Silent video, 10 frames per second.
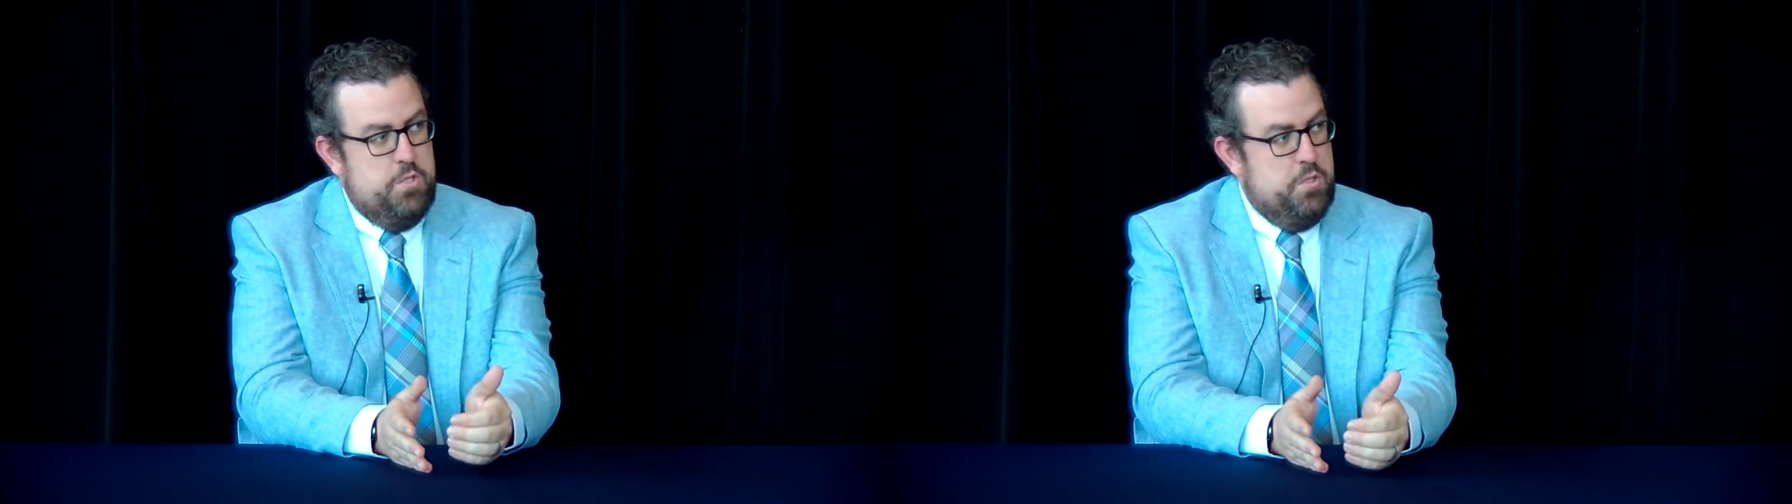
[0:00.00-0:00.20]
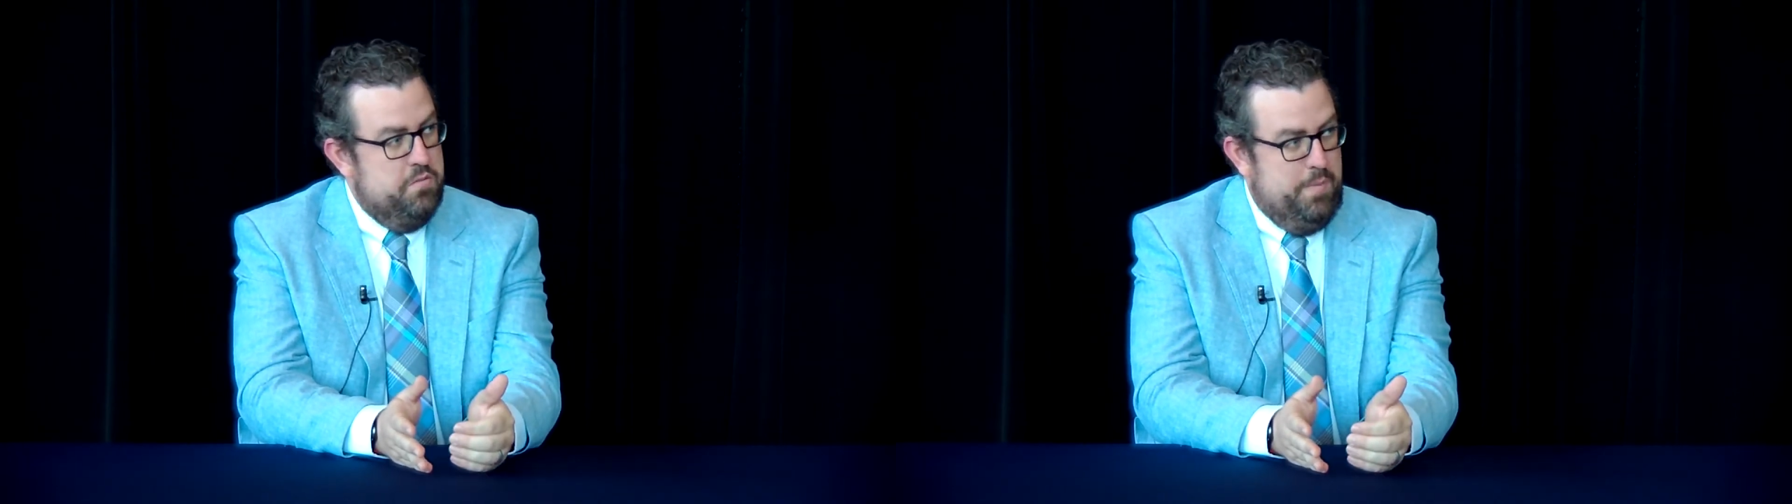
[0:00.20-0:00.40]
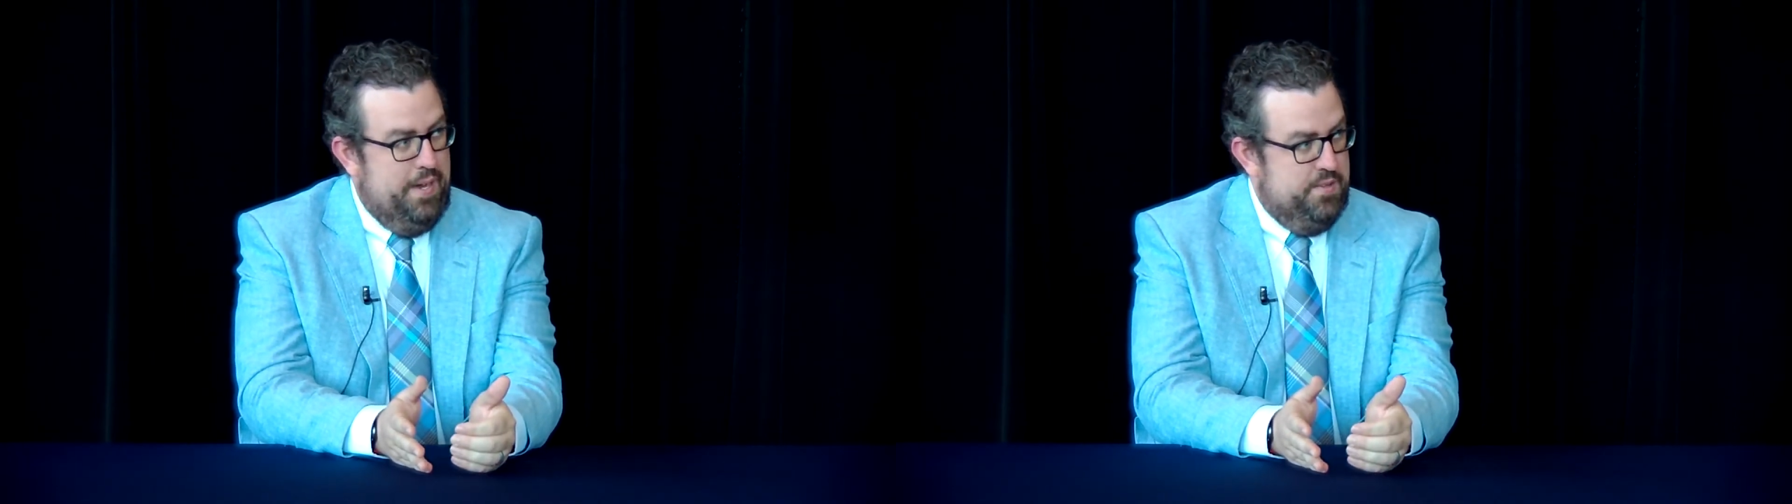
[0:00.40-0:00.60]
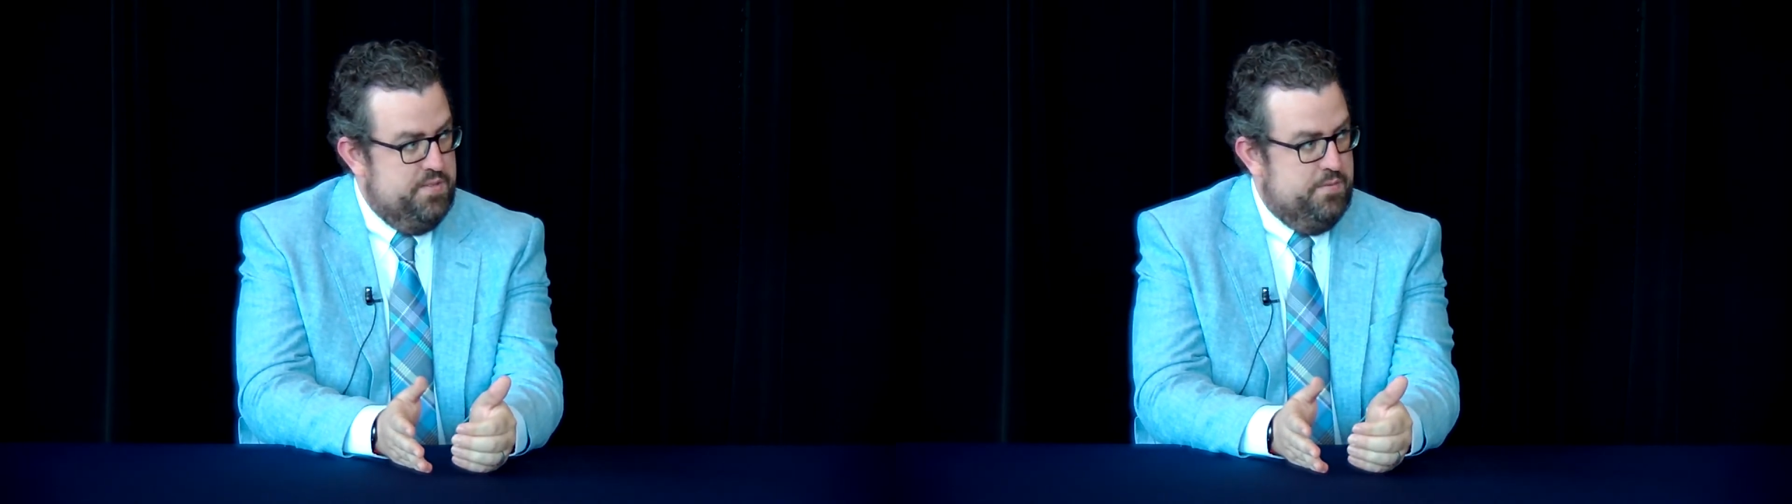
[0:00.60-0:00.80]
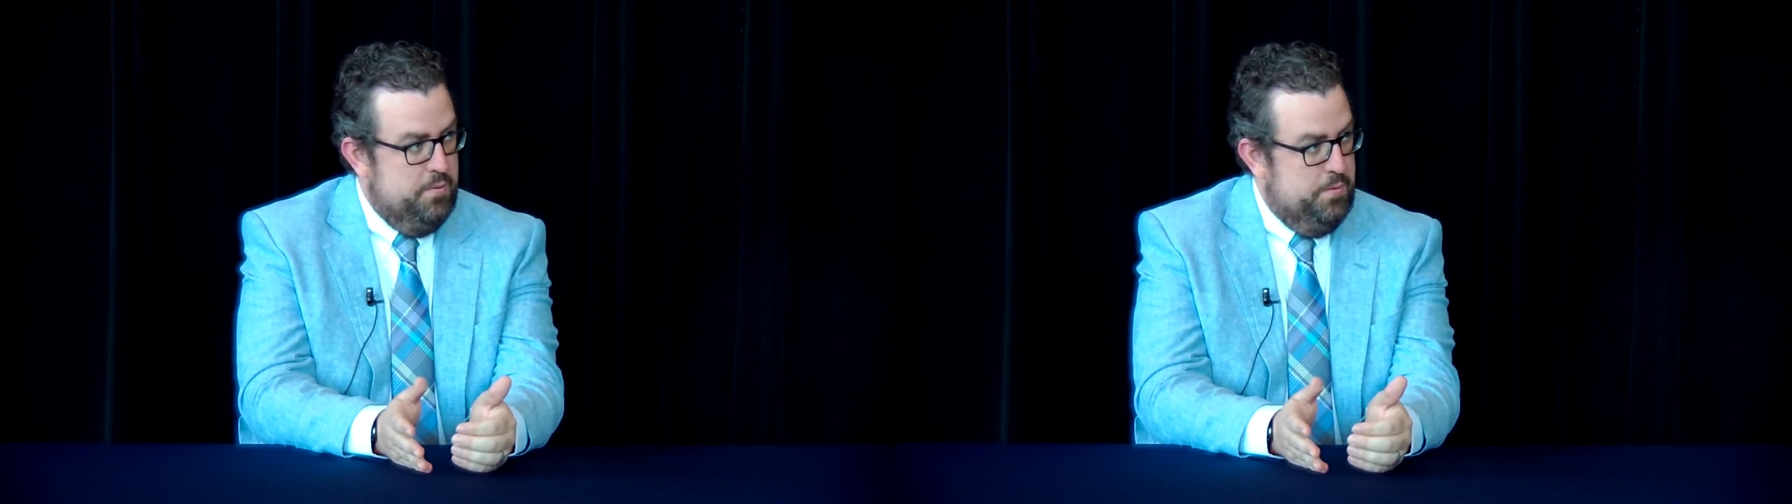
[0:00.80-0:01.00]
2
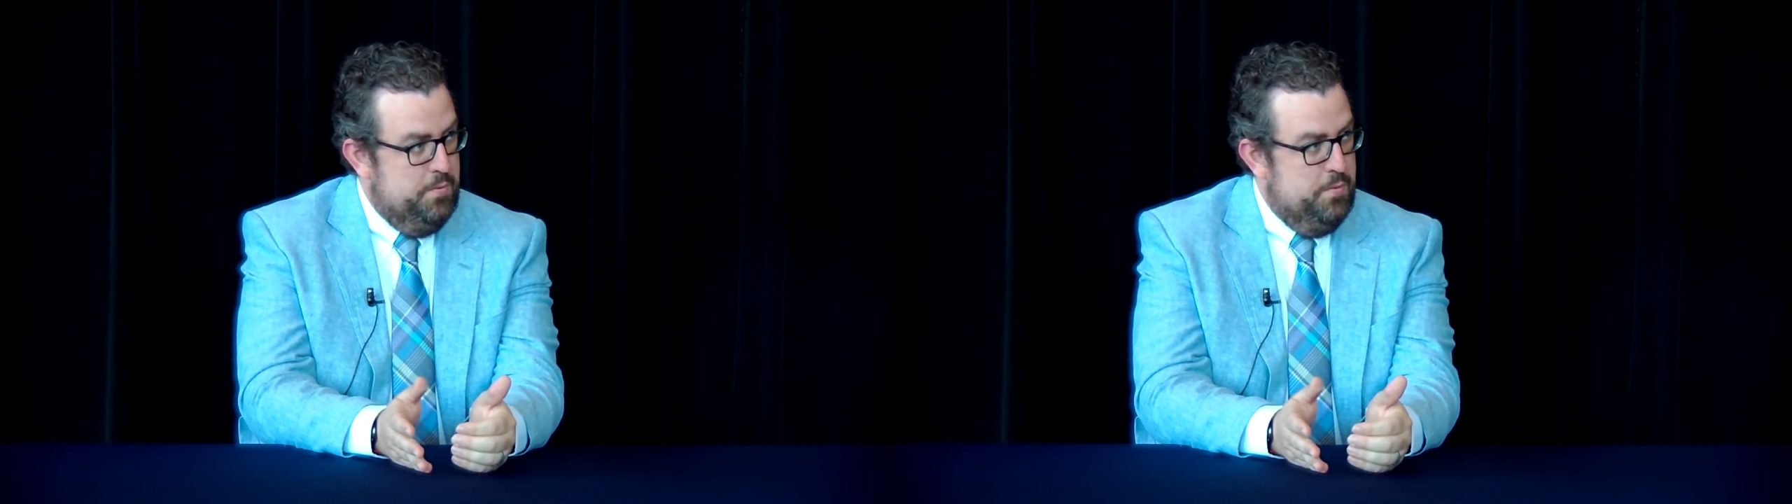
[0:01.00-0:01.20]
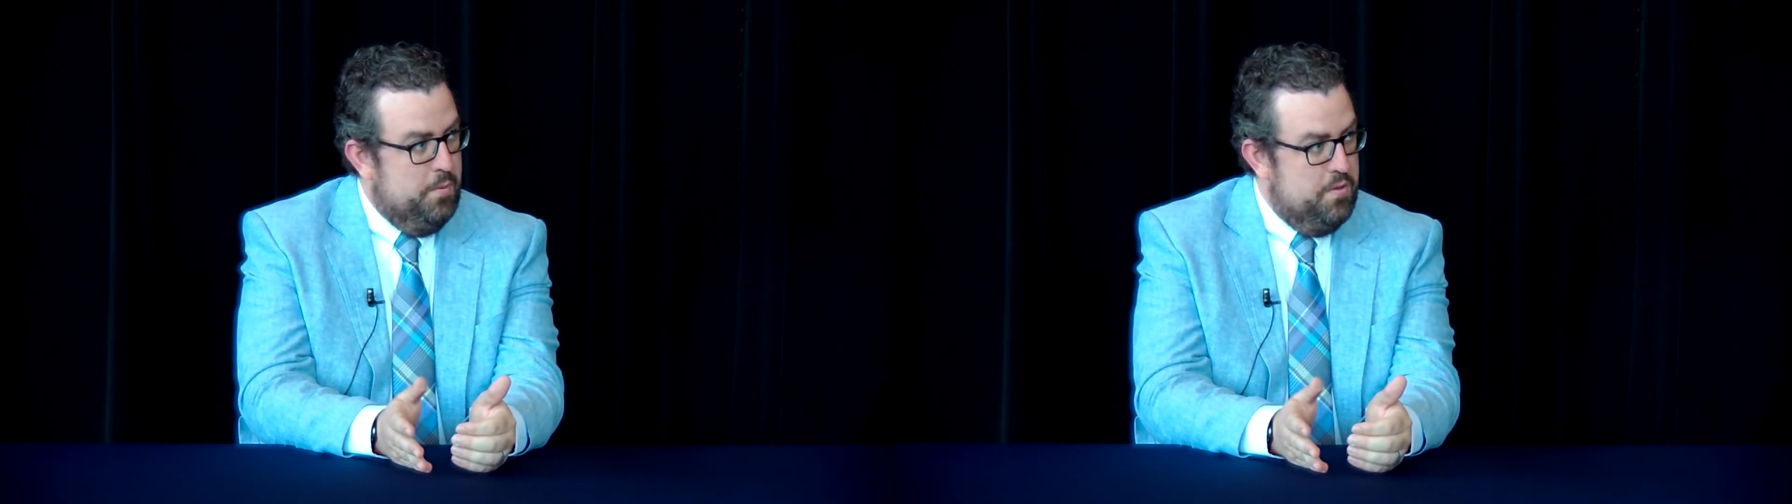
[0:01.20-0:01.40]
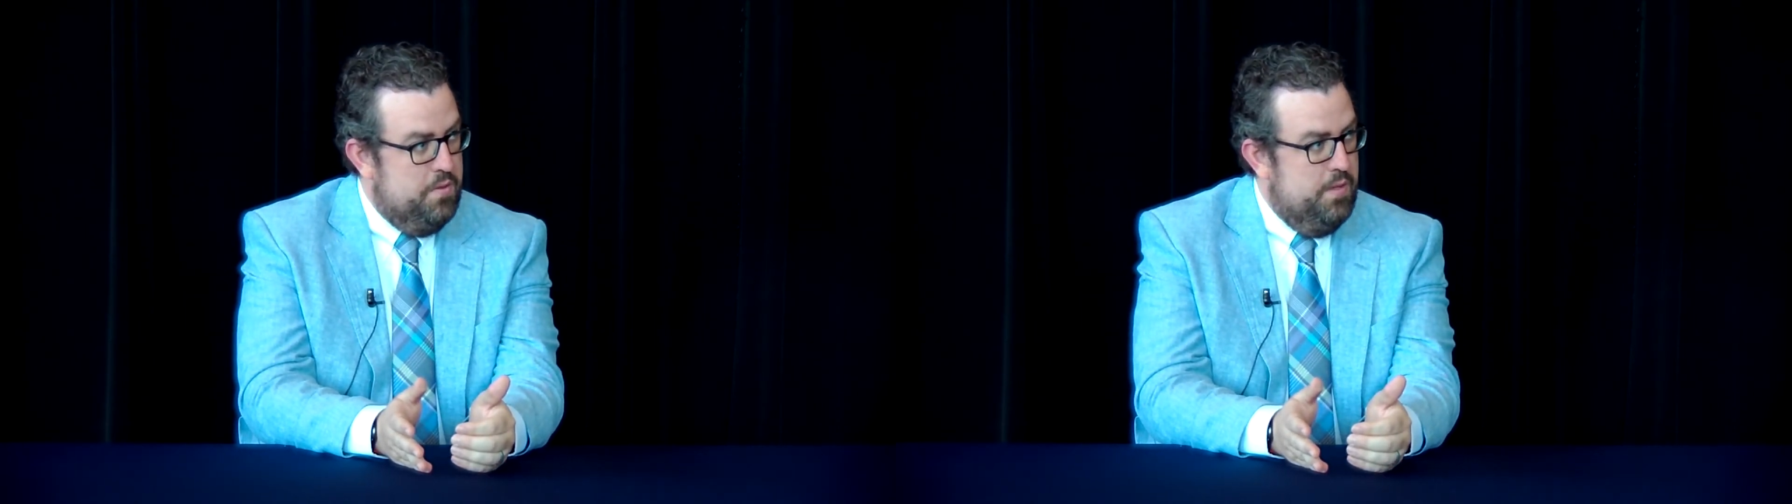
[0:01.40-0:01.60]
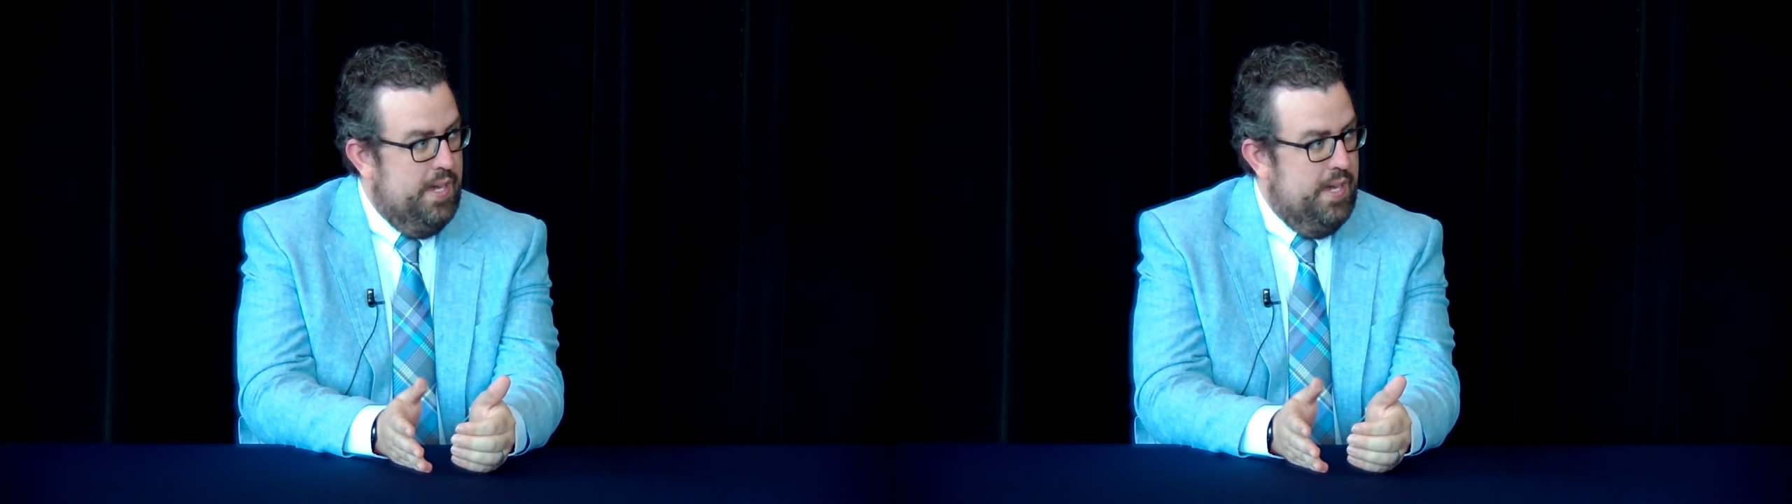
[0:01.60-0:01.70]
miles further north,